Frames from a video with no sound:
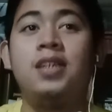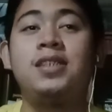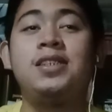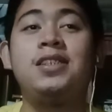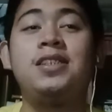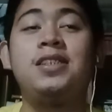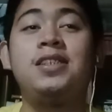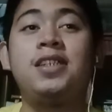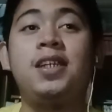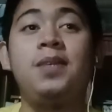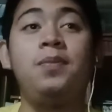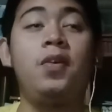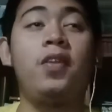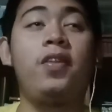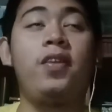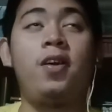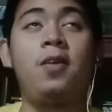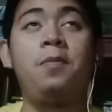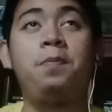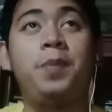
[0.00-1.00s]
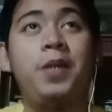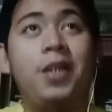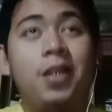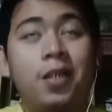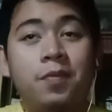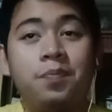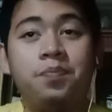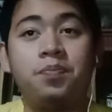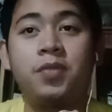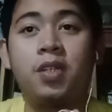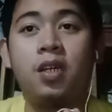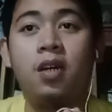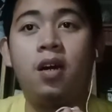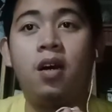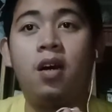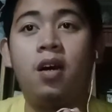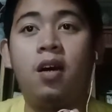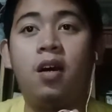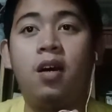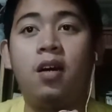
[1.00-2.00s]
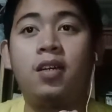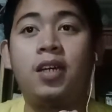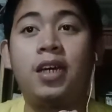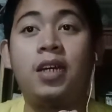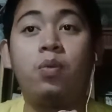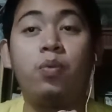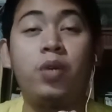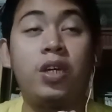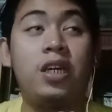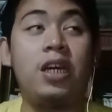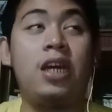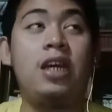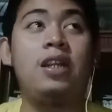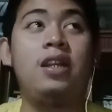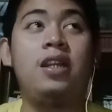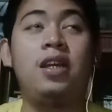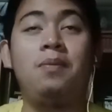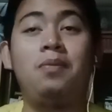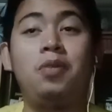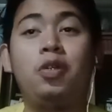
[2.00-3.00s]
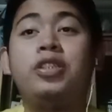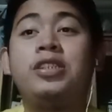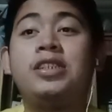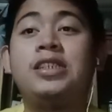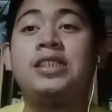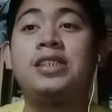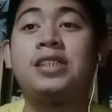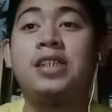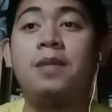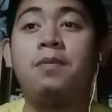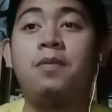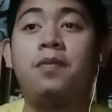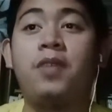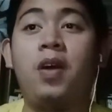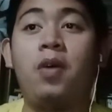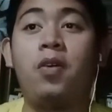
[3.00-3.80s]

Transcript: weaken the immune system of our patient, it is important